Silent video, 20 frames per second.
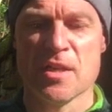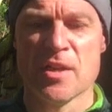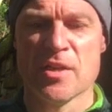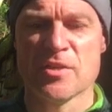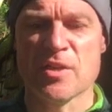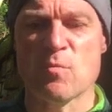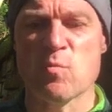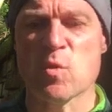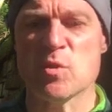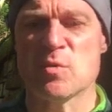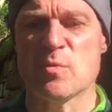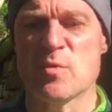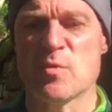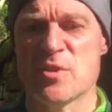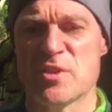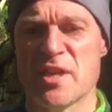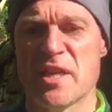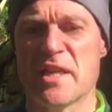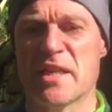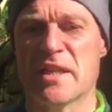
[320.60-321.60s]
So what are we
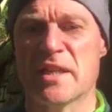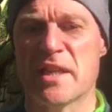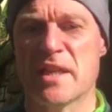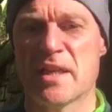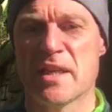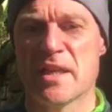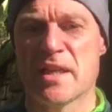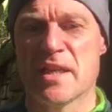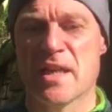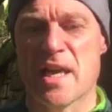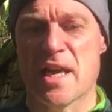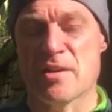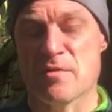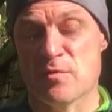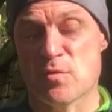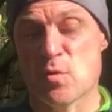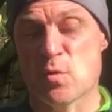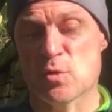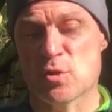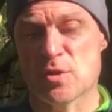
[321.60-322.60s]
seeing? And of
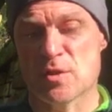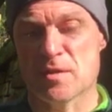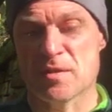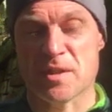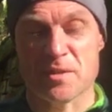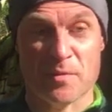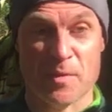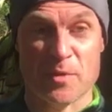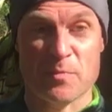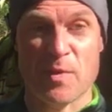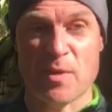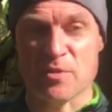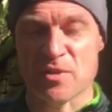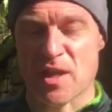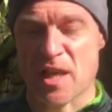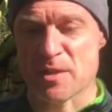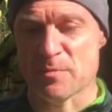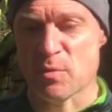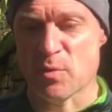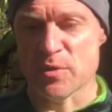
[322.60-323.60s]
course, I suppose the
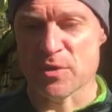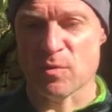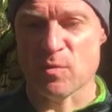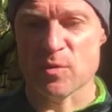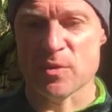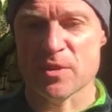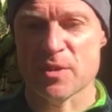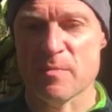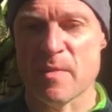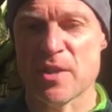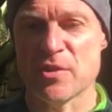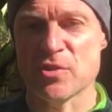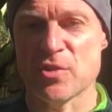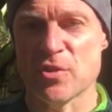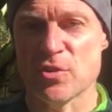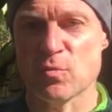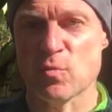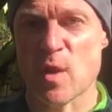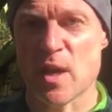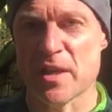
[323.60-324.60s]
last point I wanted to mention
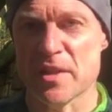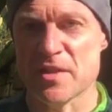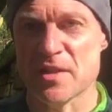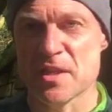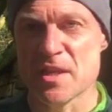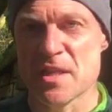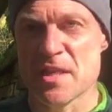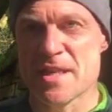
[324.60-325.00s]
as well is,